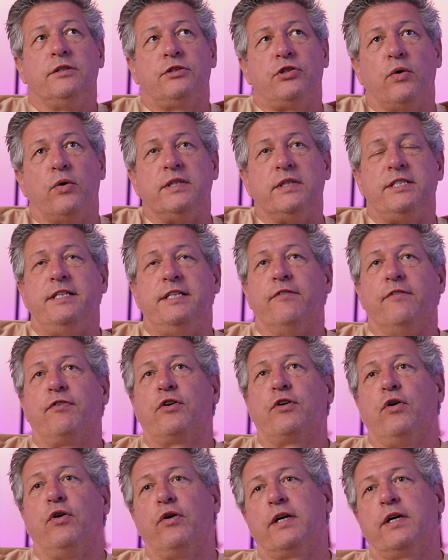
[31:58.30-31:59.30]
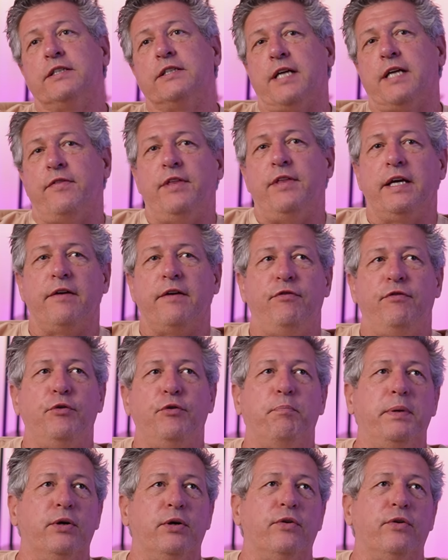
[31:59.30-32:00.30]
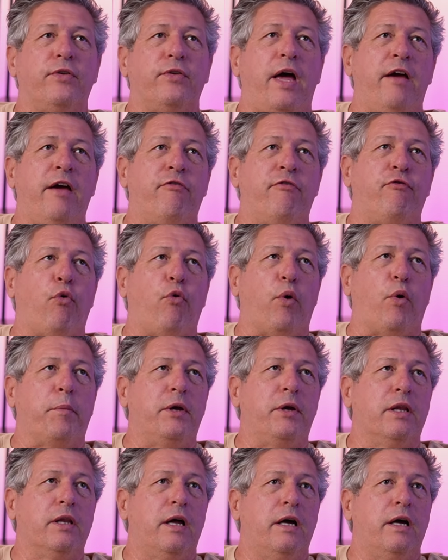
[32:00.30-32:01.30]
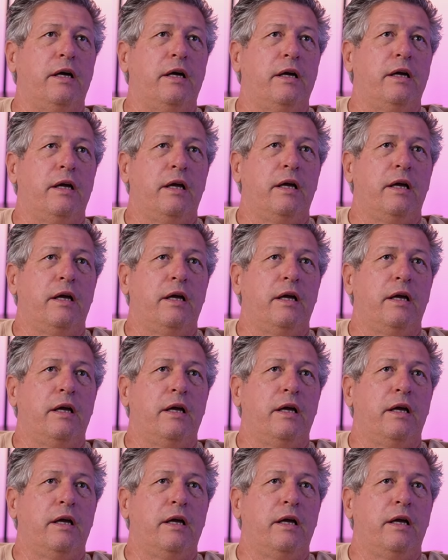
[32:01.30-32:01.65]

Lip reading: So it's difficult because I think if you build a formula